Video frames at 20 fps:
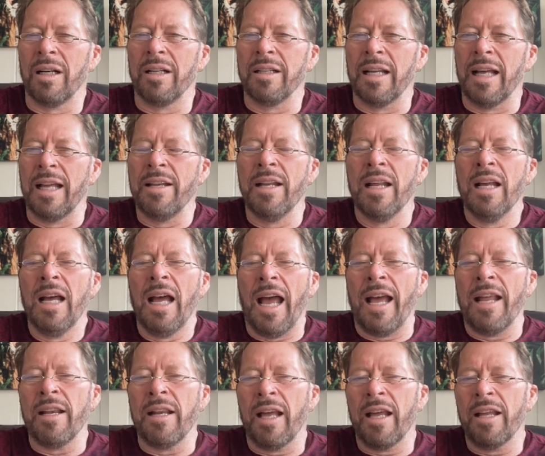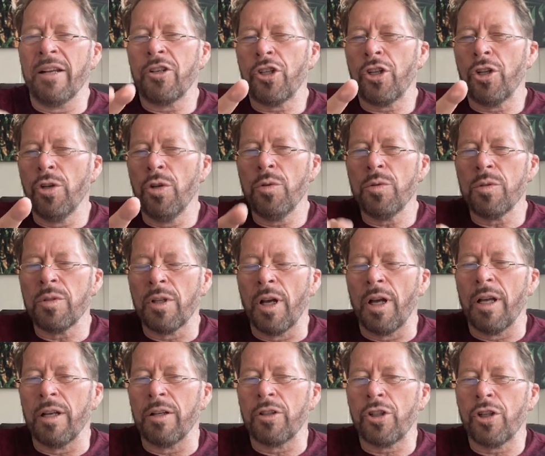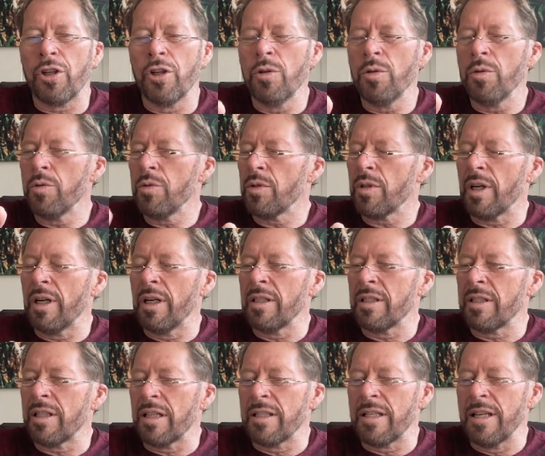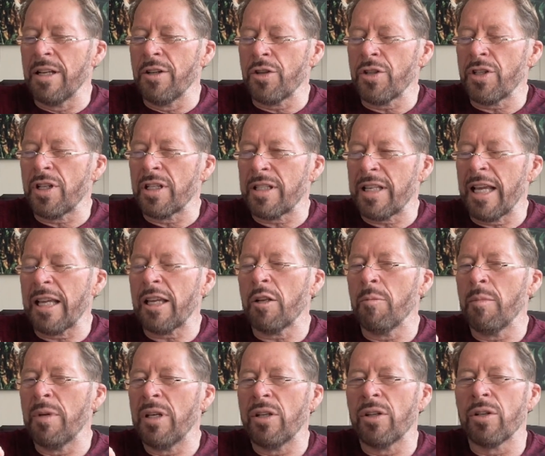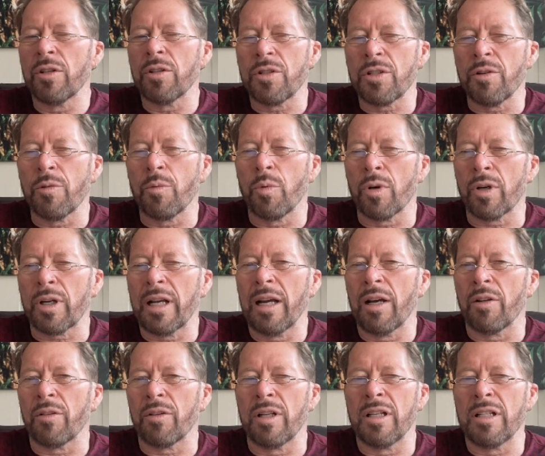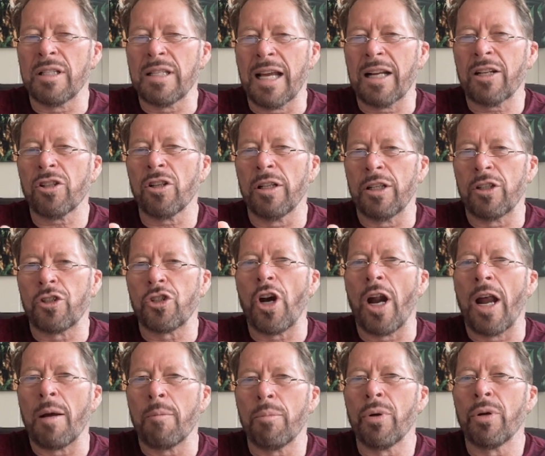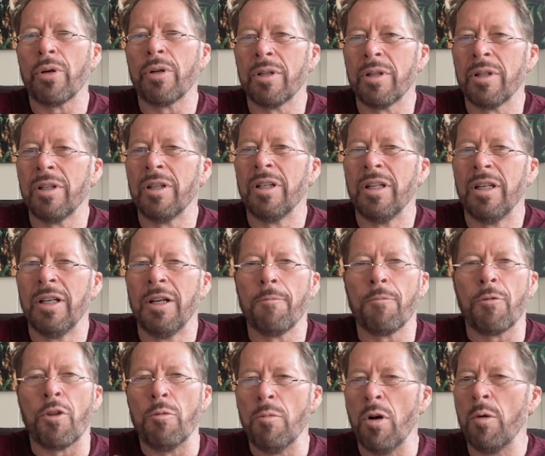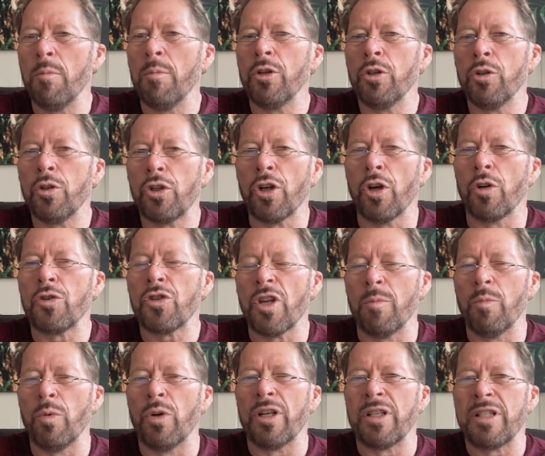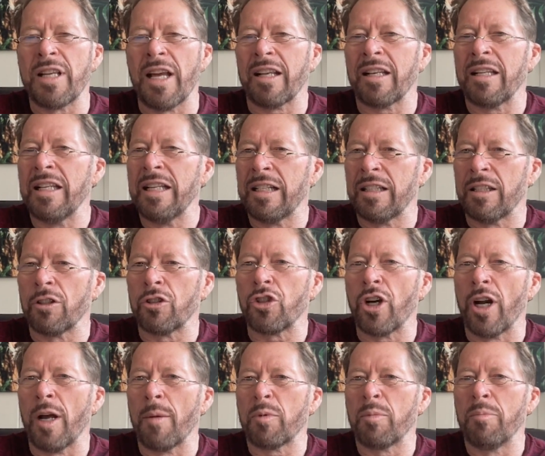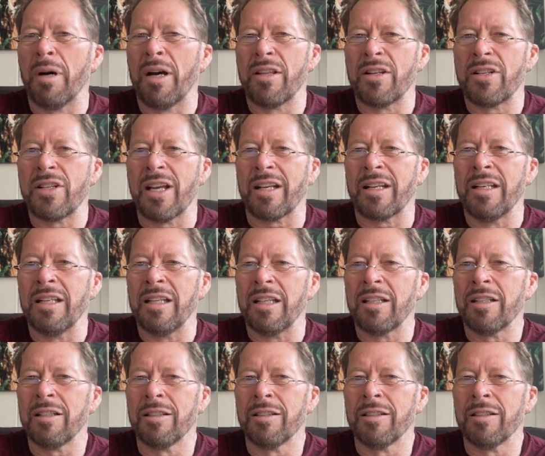And Shu is interesting. It's taken me years to work out that it's actually a trap. The moment you go a technique, they're trapped by the technique.